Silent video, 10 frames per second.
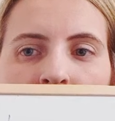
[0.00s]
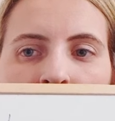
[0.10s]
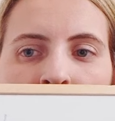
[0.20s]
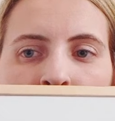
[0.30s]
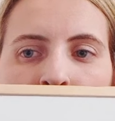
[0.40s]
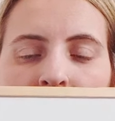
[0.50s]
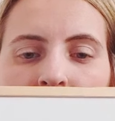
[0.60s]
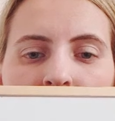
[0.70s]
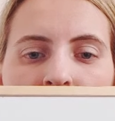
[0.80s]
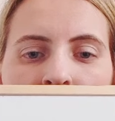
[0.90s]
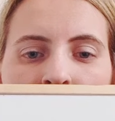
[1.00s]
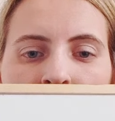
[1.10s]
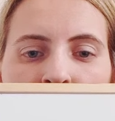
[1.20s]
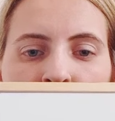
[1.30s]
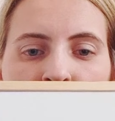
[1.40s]
Lipanj,
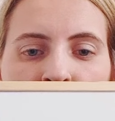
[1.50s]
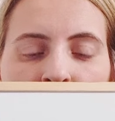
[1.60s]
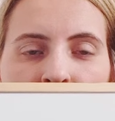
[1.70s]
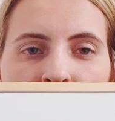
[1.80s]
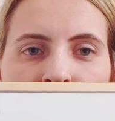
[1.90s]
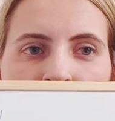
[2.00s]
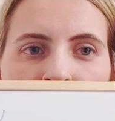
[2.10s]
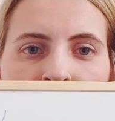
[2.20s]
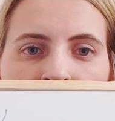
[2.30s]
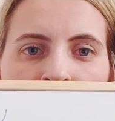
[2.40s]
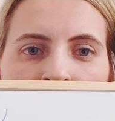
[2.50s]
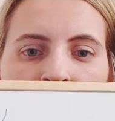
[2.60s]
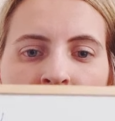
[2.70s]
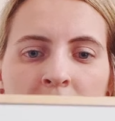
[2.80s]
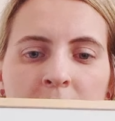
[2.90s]
it is June.
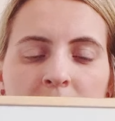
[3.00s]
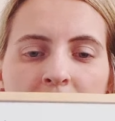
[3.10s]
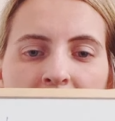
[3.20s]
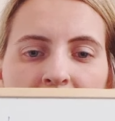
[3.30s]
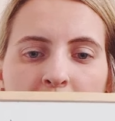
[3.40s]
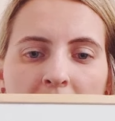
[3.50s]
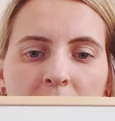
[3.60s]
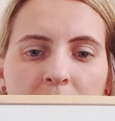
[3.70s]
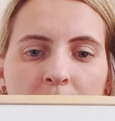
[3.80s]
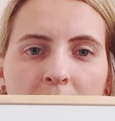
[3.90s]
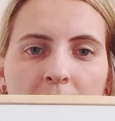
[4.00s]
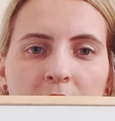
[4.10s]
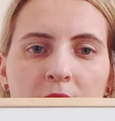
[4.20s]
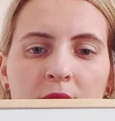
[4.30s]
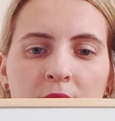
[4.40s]
It is 6th month,
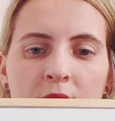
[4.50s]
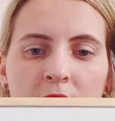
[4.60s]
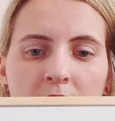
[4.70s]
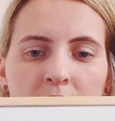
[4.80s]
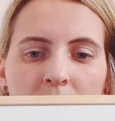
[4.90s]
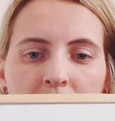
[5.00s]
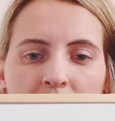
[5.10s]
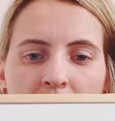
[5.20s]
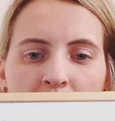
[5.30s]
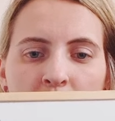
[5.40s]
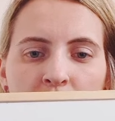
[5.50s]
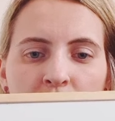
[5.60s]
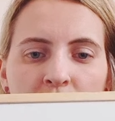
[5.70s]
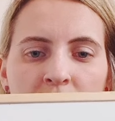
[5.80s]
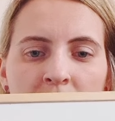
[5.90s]
right? So
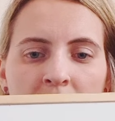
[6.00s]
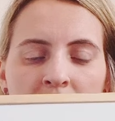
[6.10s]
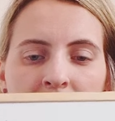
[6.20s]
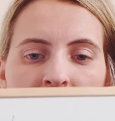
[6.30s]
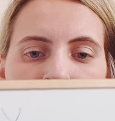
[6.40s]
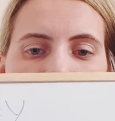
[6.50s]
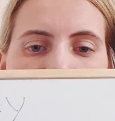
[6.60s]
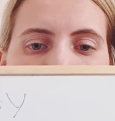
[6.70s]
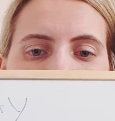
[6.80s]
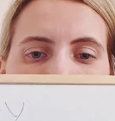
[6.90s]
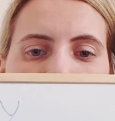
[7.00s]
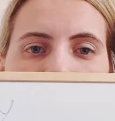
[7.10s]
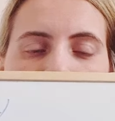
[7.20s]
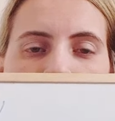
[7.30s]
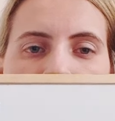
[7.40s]
June is Lipanj.
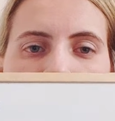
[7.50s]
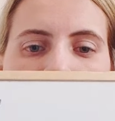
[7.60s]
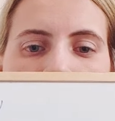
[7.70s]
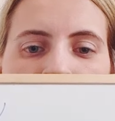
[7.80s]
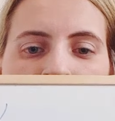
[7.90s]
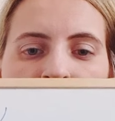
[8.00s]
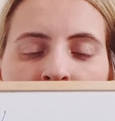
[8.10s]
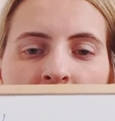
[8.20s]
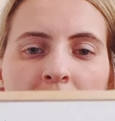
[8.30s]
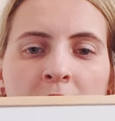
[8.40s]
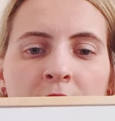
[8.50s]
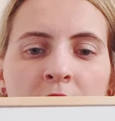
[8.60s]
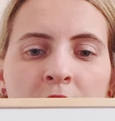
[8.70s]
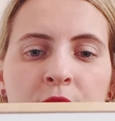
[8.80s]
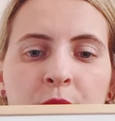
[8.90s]
And we actually have
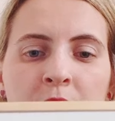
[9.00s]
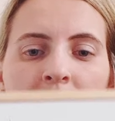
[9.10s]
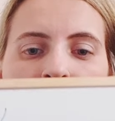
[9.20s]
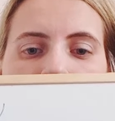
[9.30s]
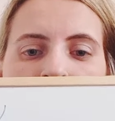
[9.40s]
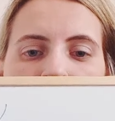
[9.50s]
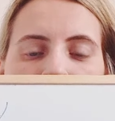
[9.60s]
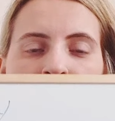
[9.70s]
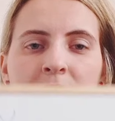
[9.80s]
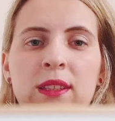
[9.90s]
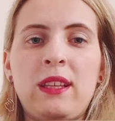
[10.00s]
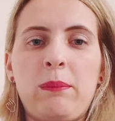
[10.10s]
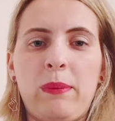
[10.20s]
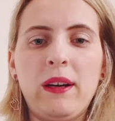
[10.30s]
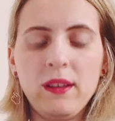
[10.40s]
a tree called
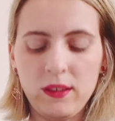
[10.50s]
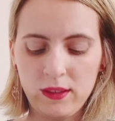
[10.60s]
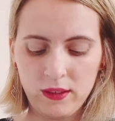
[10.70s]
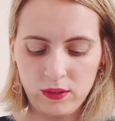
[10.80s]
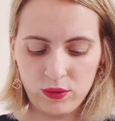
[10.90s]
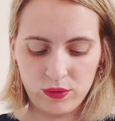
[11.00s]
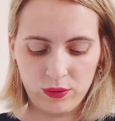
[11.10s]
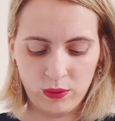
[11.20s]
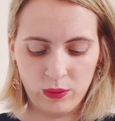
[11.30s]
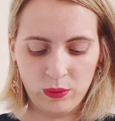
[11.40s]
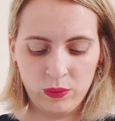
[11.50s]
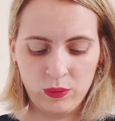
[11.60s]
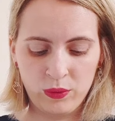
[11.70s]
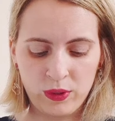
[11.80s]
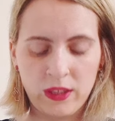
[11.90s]
Lipa.
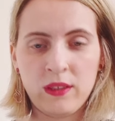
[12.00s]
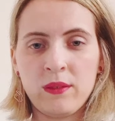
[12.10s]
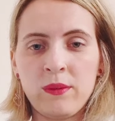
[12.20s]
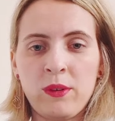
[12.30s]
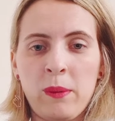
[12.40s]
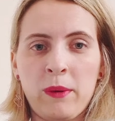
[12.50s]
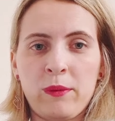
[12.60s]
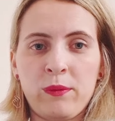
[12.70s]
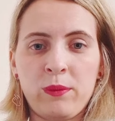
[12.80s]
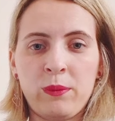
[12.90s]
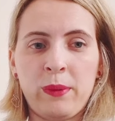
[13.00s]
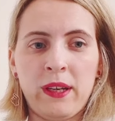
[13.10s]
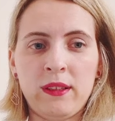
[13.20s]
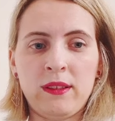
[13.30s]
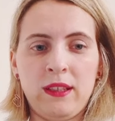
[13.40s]
So you can remember
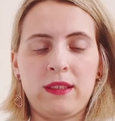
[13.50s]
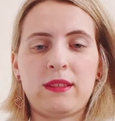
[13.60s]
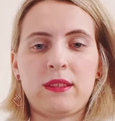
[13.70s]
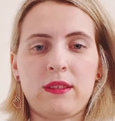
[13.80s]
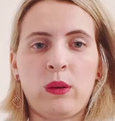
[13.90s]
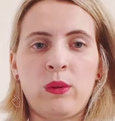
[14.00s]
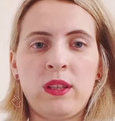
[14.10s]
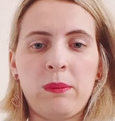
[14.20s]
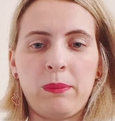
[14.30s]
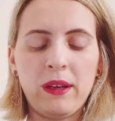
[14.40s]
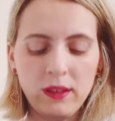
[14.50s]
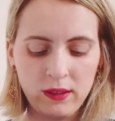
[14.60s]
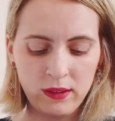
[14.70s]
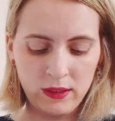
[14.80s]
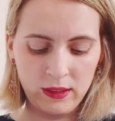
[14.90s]
by this. So Lipa
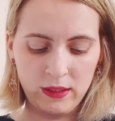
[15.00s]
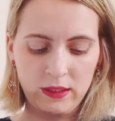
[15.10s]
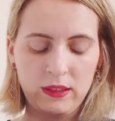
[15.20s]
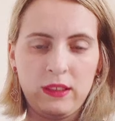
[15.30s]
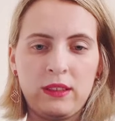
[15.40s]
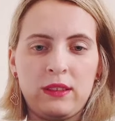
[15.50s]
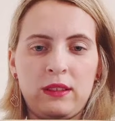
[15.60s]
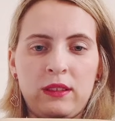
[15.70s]
is